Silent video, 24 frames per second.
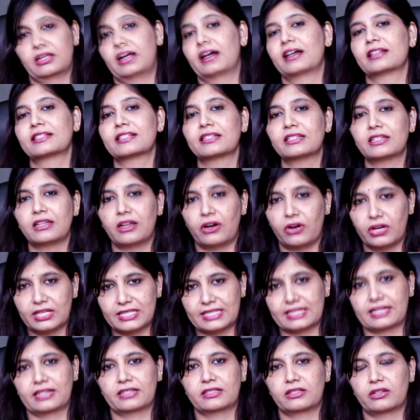as a
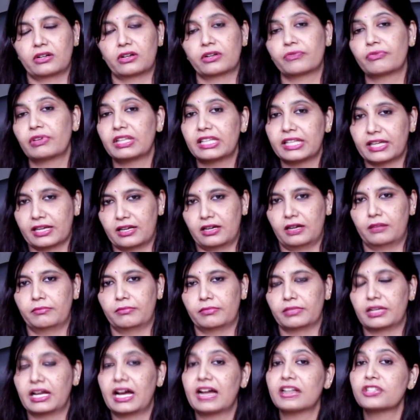last resort, when they
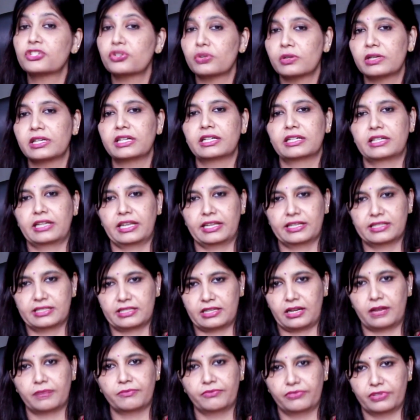come, naturally it takes
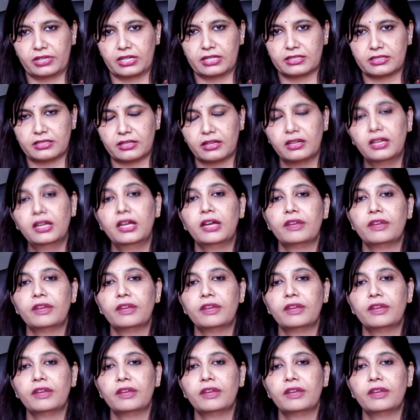time for us.